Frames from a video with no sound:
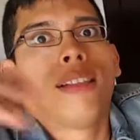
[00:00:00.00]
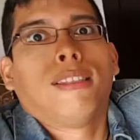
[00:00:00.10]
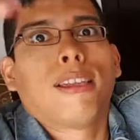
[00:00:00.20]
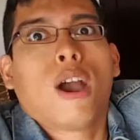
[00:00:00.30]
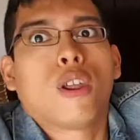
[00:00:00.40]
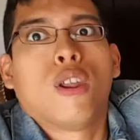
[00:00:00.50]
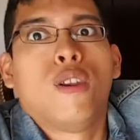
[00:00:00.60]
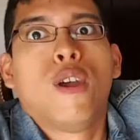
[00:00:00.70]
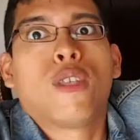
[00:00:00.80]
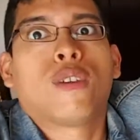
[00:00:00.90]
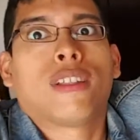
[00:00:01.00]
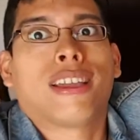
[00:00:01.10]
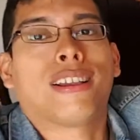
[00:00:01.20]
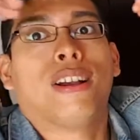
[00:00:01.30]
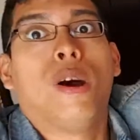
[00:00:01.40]
like on another,
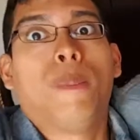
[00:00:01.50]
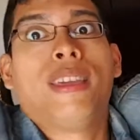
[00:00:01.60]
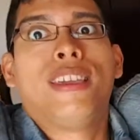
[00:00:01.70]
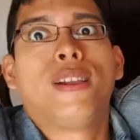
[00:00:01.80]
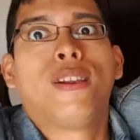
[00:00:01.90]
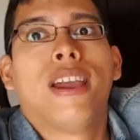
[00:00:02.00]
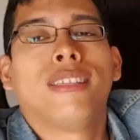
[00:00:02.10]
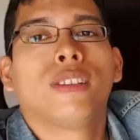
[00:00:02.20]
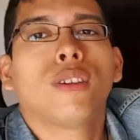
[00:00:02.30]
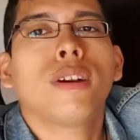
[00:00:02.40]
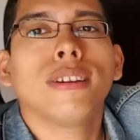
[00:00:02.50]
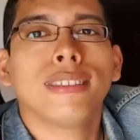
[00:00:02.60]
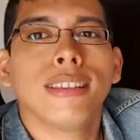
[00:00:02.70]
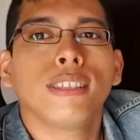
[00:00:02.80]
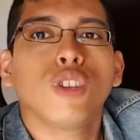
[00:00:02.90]
like, up here, and this song,
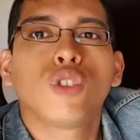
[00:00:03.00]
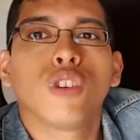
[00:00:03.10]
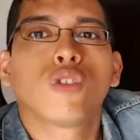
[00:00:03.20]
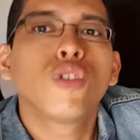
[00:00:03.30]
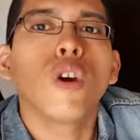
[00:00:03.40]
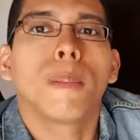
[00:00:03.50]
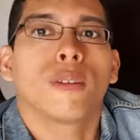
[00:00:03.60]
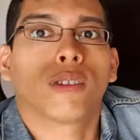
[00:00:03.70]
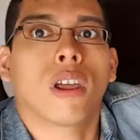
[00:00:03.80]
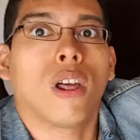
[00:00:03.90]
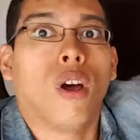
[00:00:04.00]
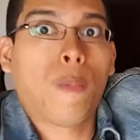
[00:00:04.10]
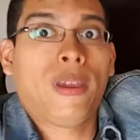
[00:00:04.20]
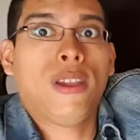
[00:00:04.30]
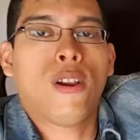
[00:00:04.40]
it's good, but it's not
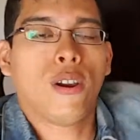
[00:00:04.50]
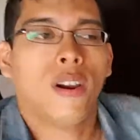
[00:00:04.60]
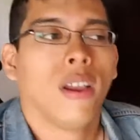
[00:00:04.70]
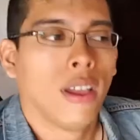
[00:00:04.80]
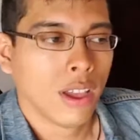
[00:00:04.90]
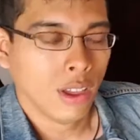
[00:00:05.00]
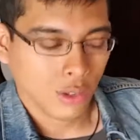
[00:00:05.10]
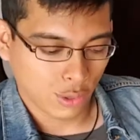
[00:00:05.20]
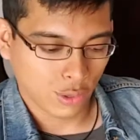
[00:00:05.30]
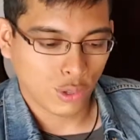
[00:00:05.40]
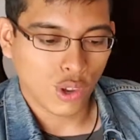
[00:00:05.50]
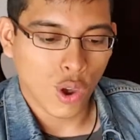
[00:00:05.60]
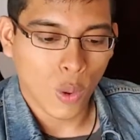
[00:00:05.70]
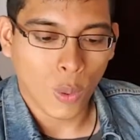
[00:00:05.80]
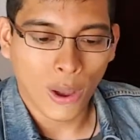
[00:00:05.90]
up here.
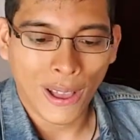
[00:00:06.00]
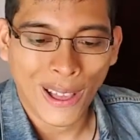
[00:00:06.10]
So,